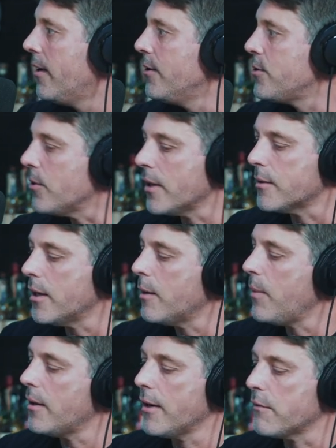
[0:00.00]
So like, think
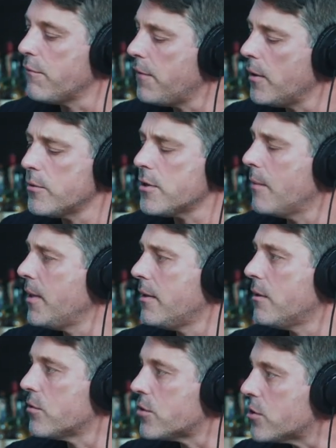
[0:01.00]
about like phones. I
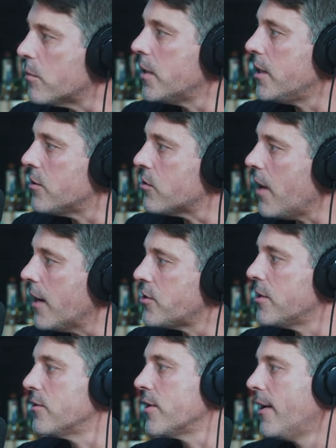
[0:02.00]
mean, there's so many
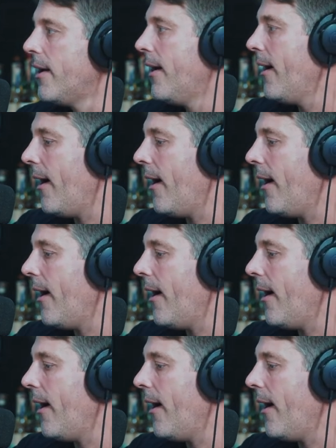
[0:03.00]
distractions.